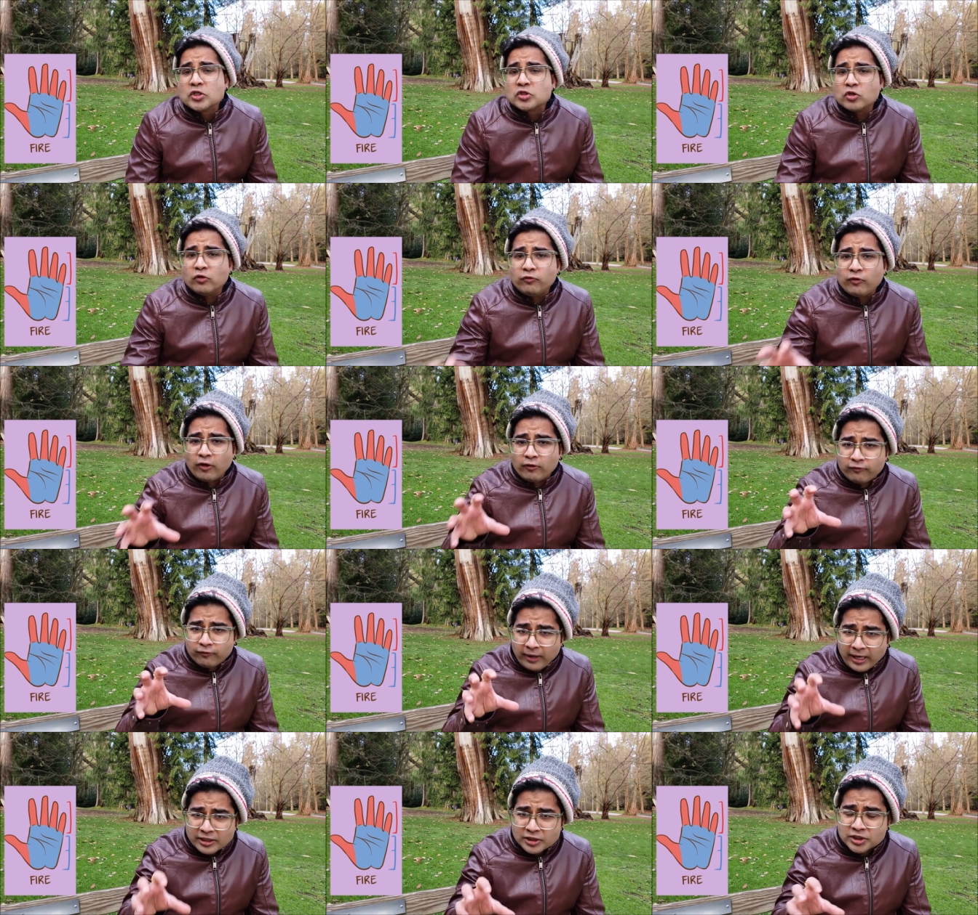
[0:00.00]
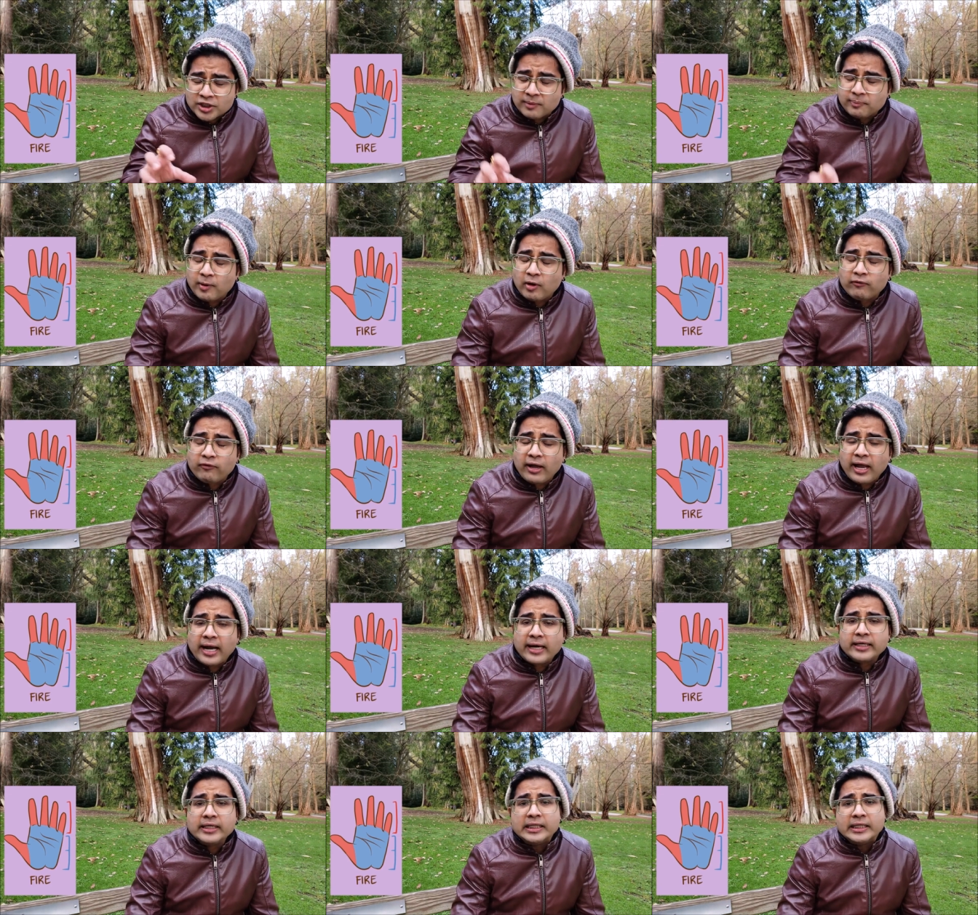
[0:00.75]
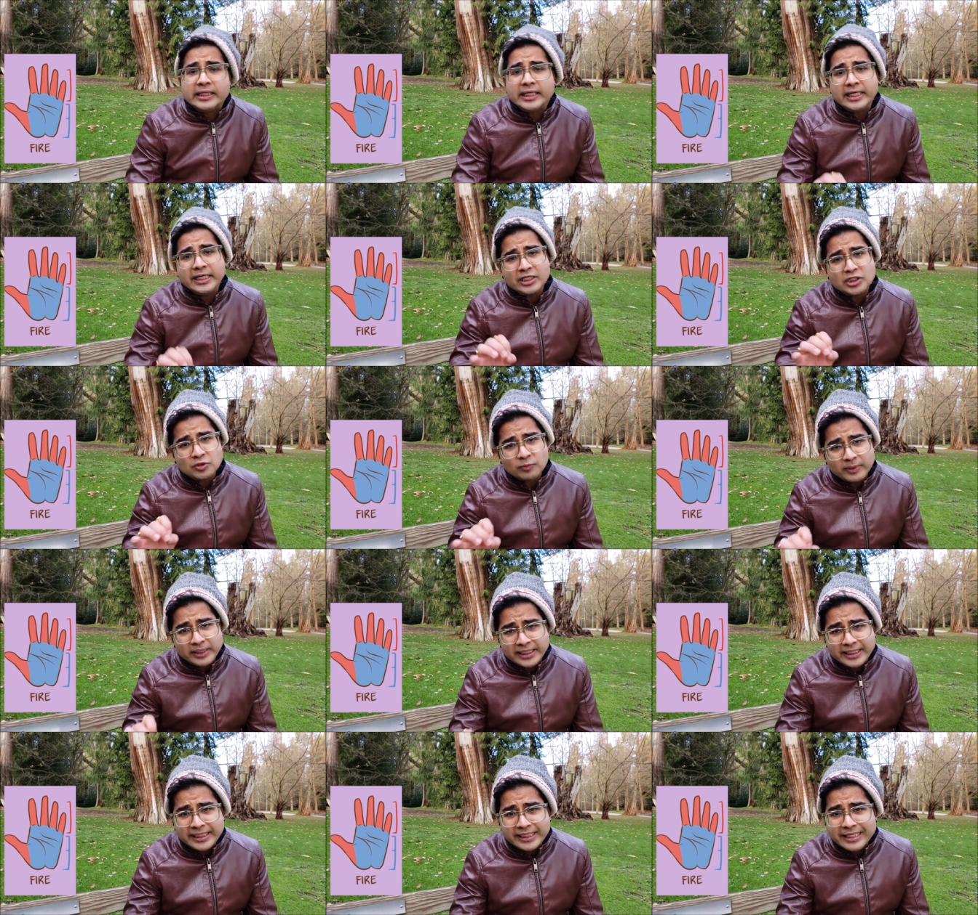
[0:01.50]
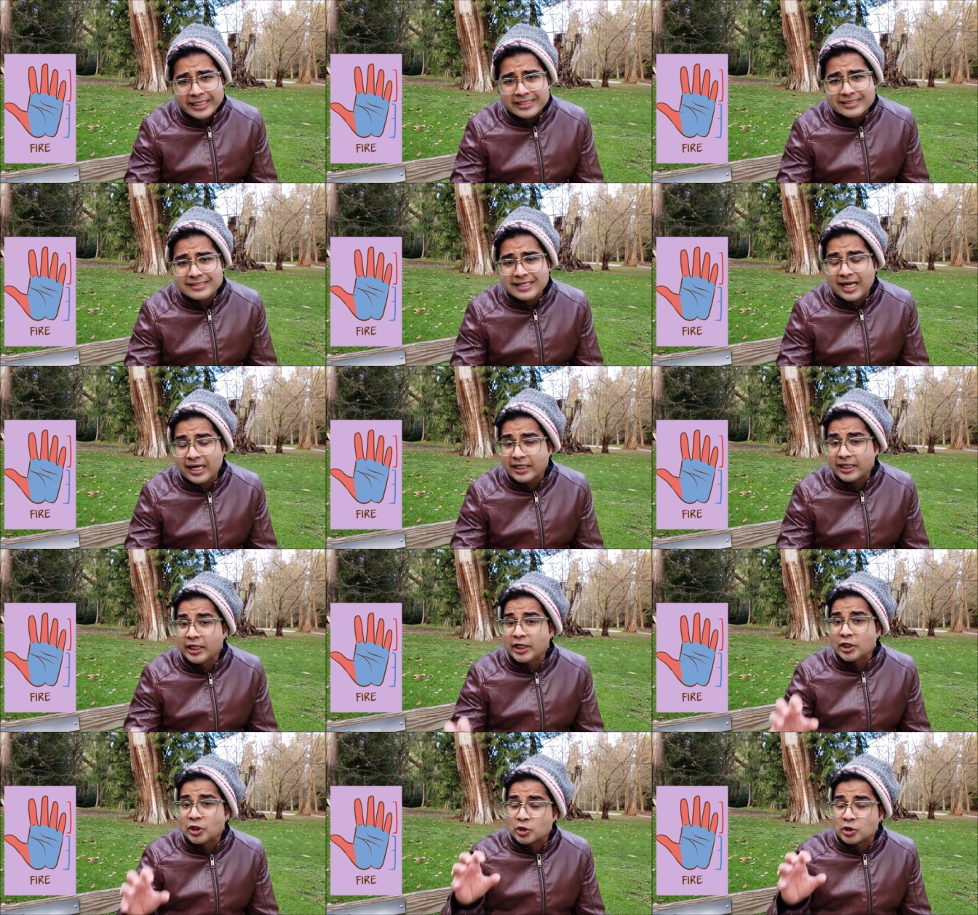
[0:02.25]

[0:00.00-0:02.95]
So for fire shape of hand, the eligibility is that